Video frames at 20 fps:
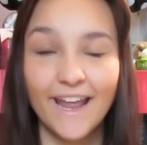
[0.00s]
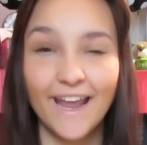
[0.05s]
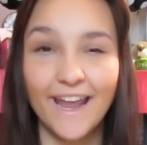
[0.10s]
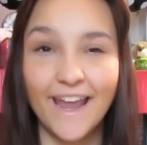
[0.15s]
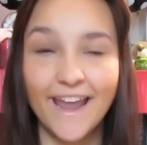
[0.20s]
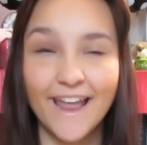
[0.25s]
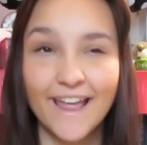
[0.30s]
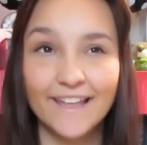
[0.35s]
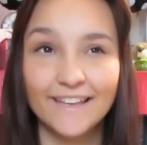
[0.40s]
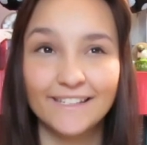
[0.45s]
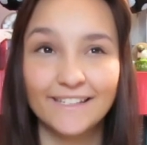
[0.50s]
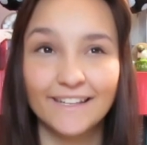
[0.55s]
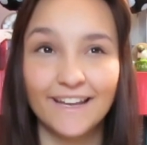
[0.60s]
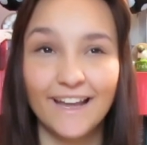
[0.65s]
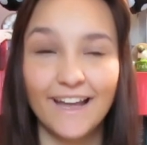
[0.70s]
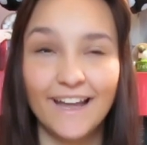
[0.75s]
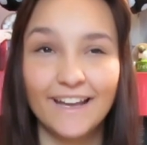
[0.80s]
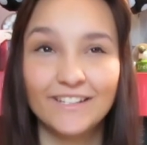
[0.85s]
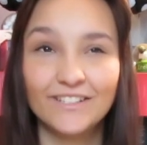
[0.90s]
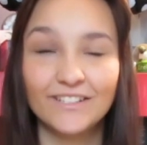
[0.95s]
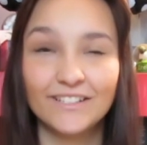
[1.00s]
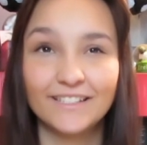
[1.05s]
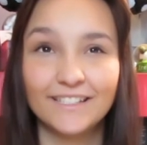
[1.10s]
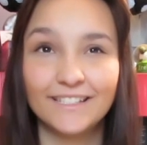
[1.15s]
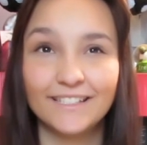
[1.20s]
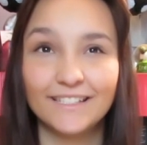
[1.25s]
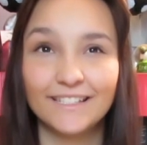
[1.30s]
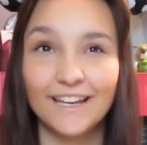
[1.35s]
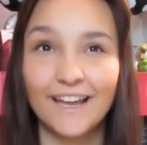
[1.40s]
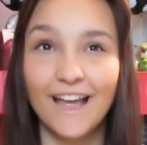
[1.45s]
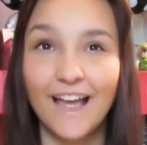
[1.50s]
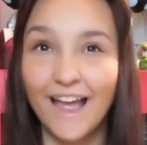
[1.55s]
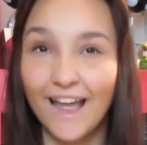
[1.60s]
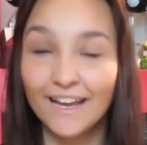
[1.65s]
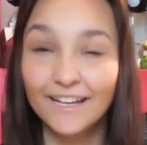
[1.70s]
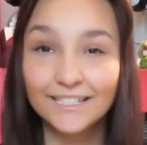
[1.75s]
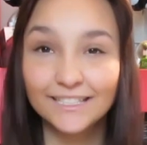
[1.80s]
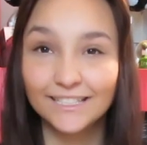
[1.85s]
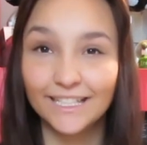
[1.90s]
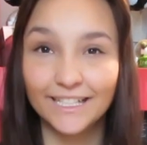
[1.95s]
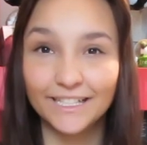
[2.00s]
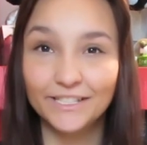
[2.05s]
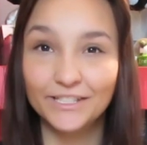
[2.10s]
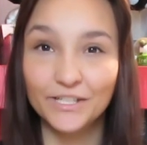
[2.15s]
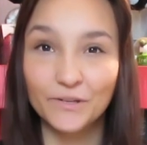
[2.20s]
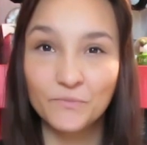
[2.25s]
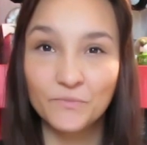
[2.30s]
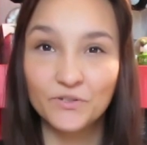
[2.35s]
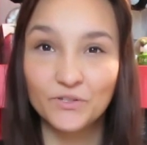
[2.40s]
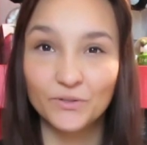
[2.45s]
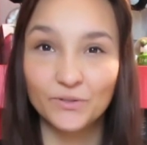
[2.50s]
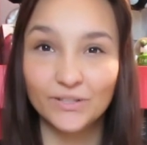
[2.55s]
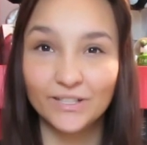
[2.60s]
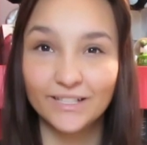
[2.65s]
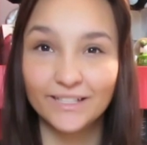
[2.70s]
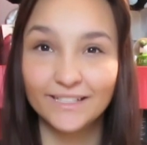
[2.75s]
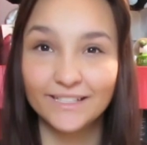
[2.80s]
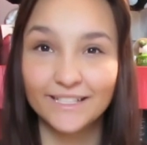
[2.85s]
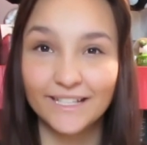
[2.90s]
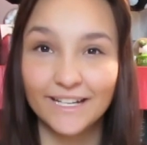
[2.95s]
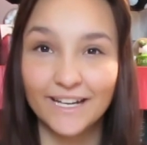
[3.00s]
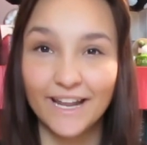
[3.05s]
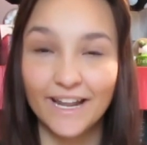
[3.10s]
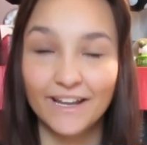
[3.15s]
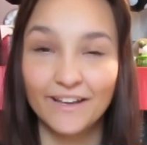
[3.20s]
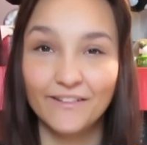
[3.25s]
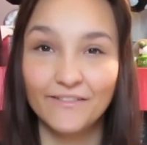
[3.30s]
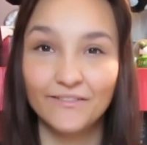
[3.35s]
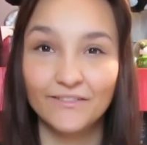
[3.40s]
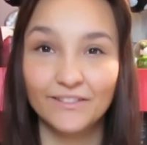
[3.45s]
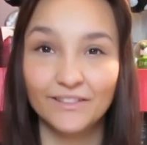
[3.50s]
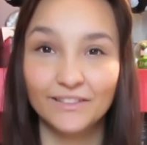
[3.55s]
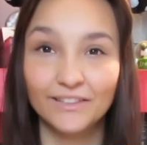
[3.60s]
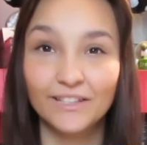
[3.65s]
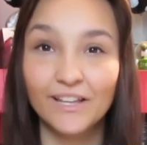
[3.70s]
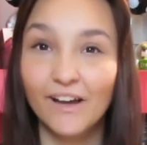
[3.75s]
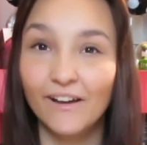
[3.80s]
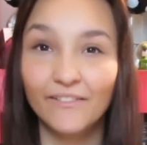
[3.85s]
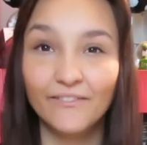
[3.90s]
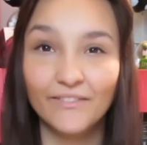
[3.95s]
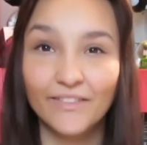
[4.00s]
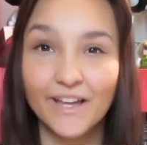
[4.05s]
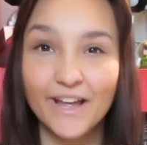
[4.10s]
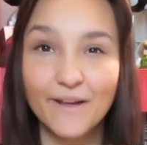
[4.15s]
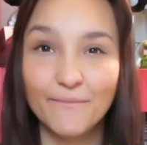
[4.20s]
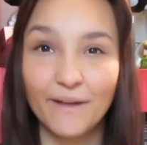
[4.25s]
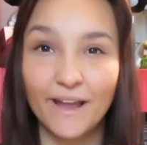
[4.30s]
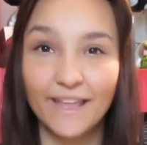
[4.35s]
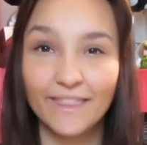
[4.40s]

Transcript: and I just, I collect Jim Shores and I love them.